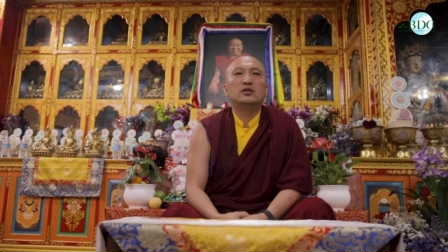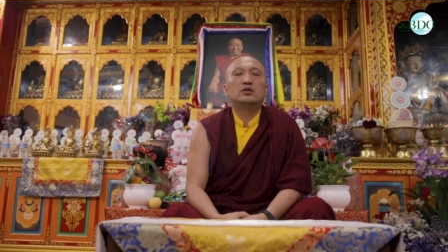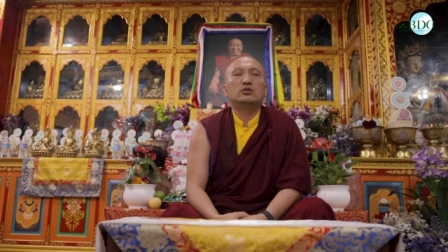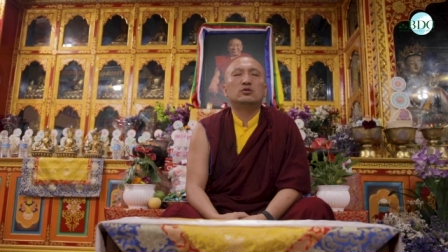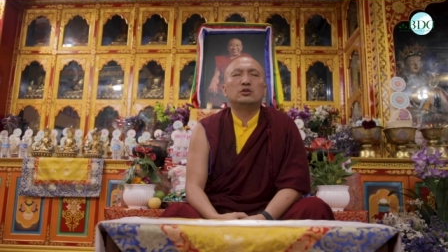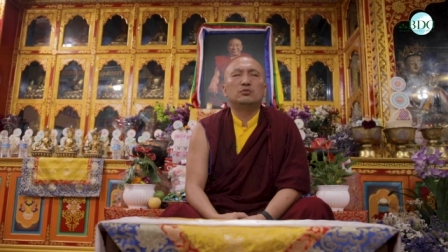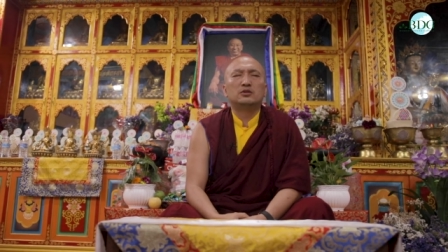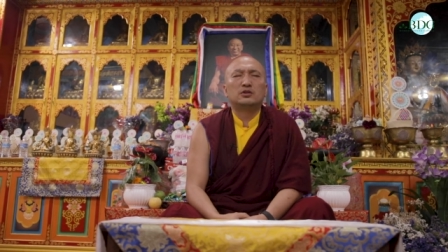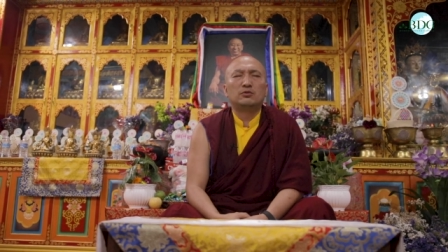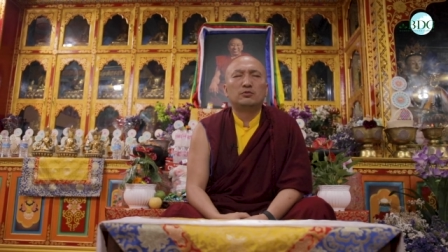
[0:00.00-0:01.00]
So he
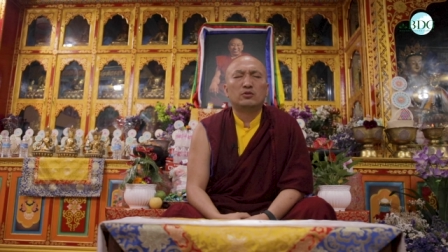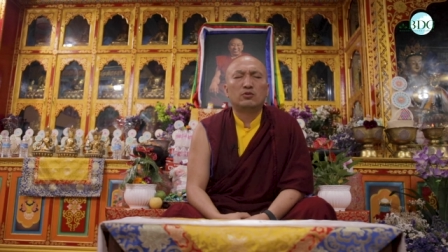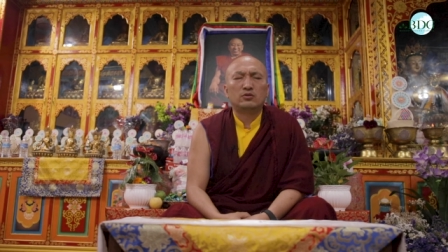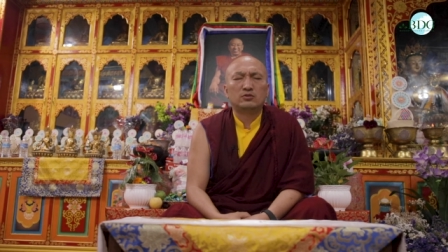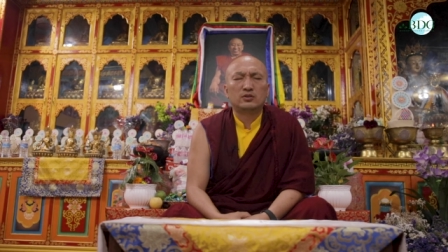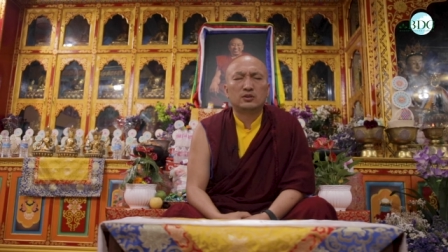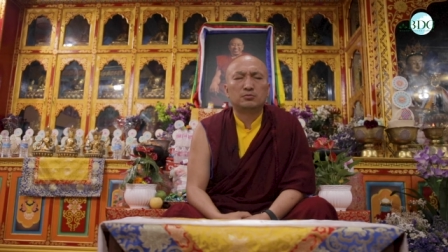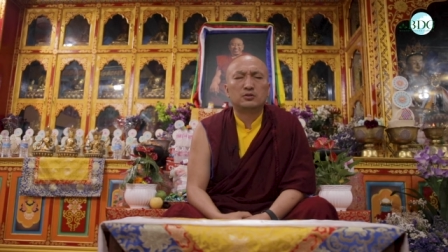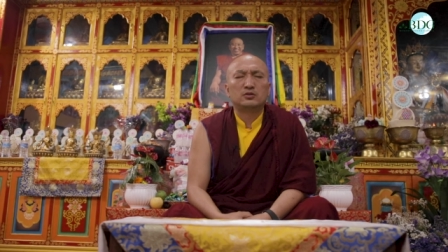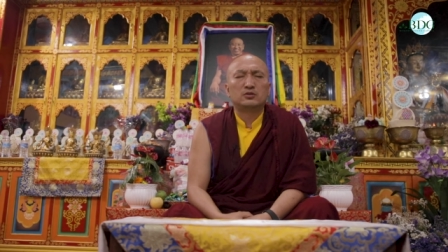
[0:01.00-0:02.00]
was giving oral
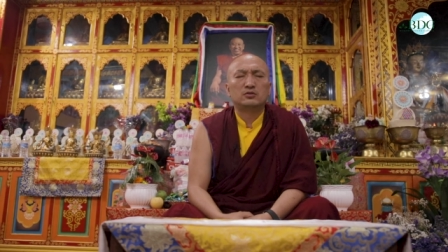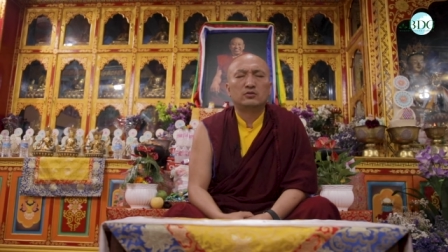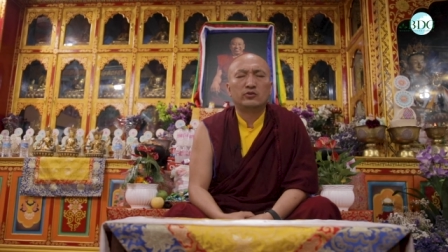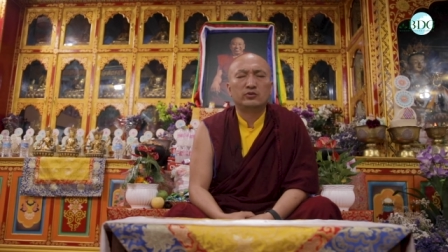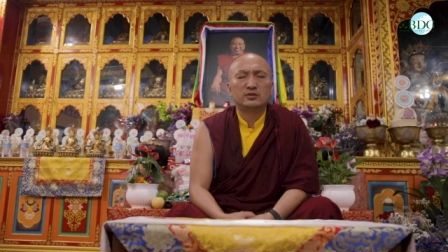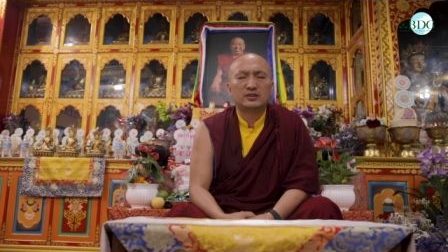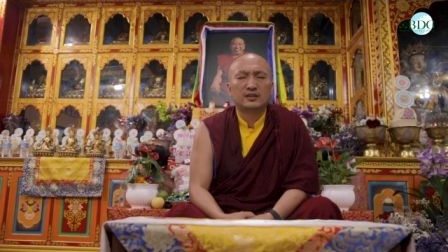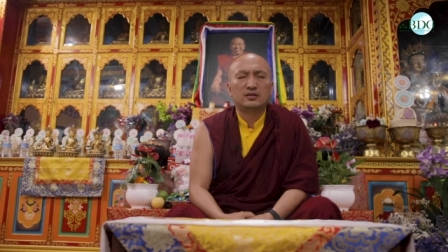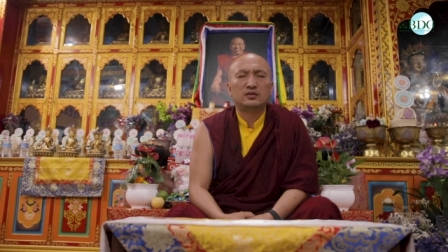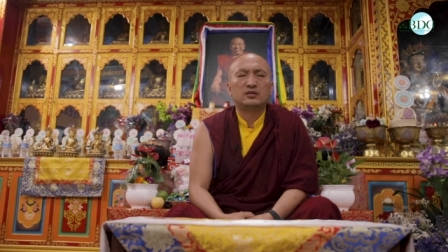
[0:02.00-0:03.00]
transmission on
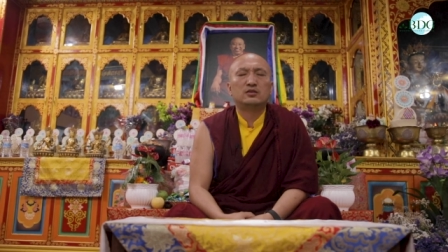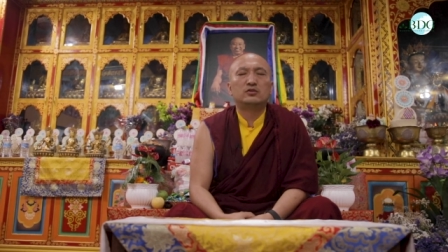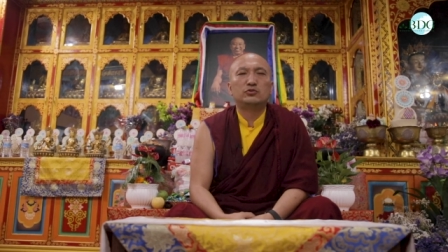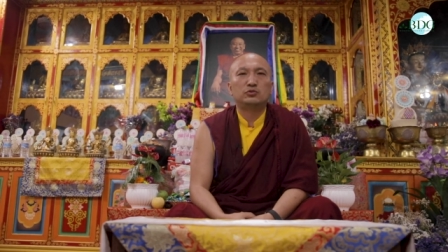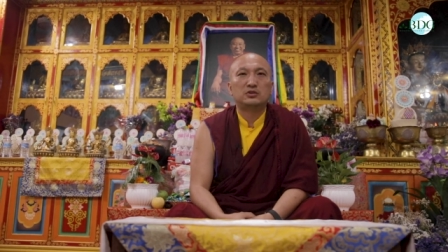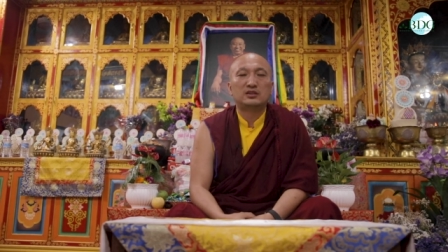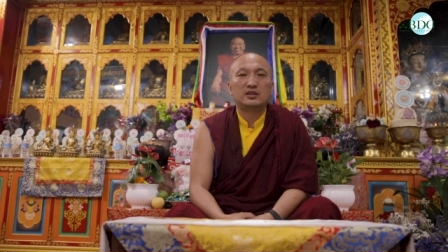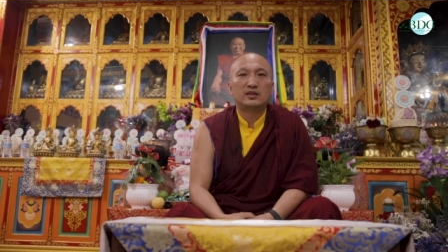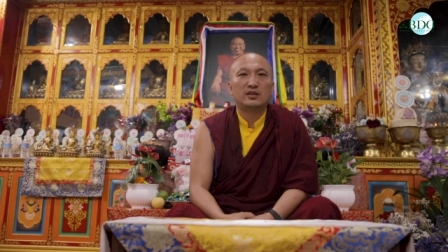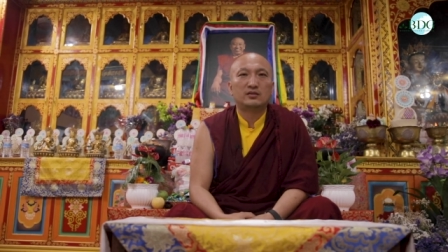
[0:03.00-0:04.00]
Saturday,
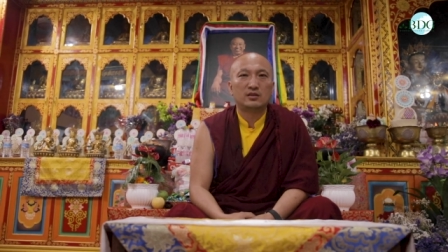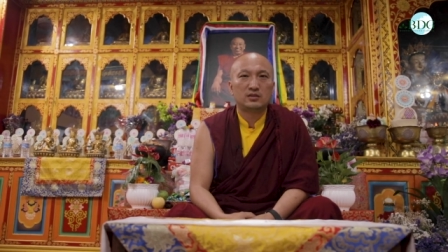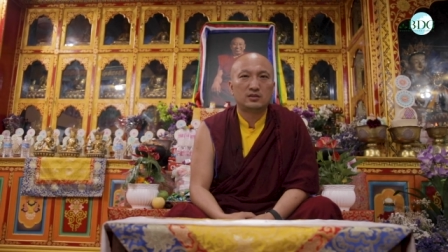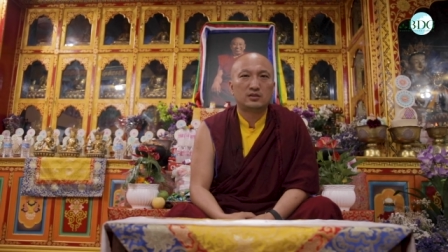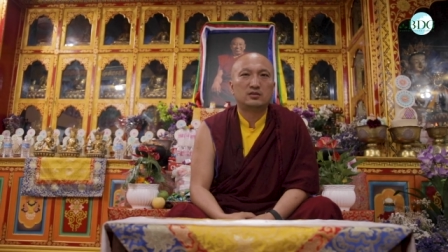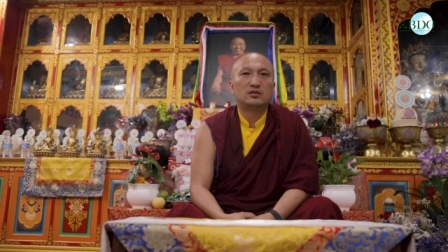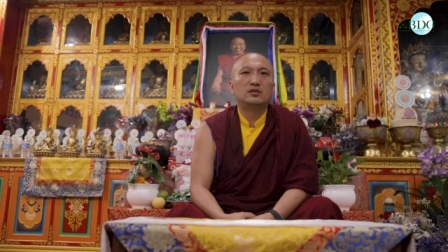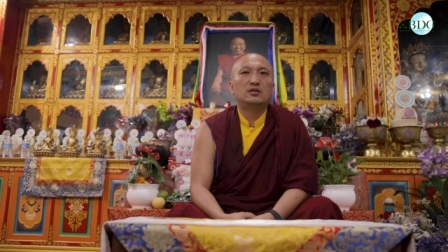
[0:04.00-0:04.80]
Tuesday, and Thursdays.